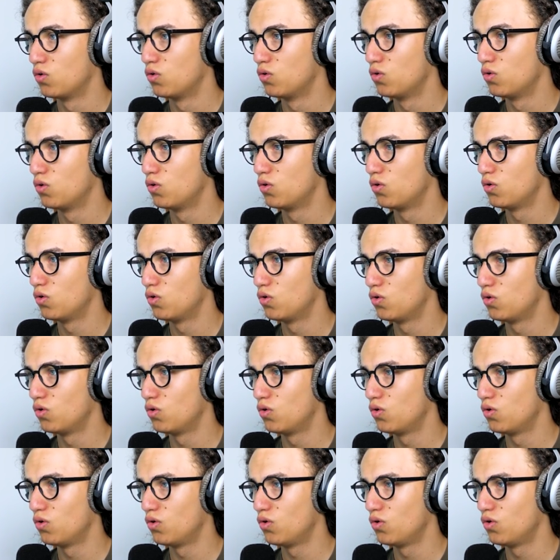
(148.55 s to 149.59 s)

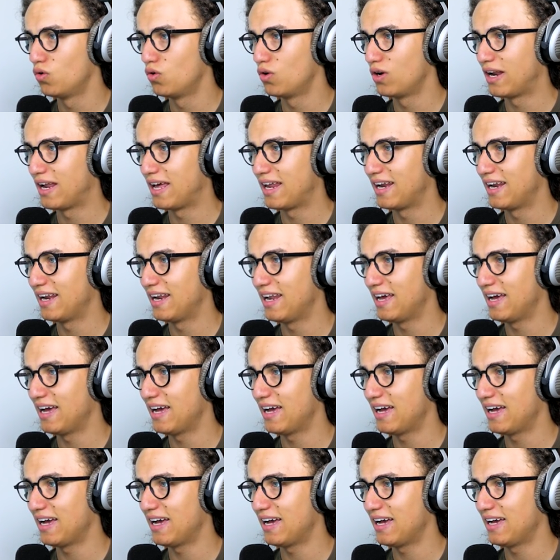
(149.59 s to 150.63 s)
Ooh la
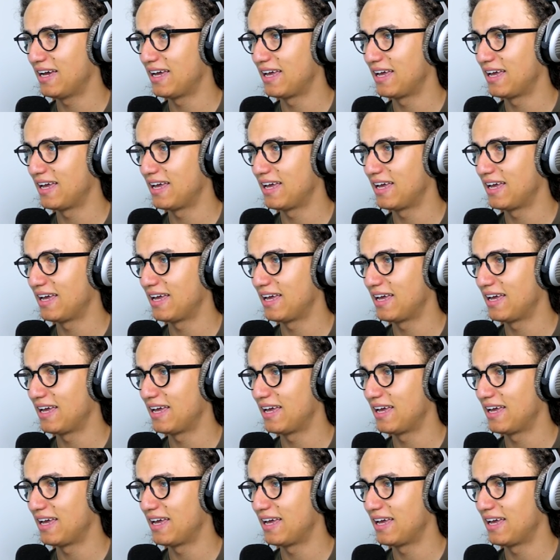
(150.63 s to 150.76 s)
la.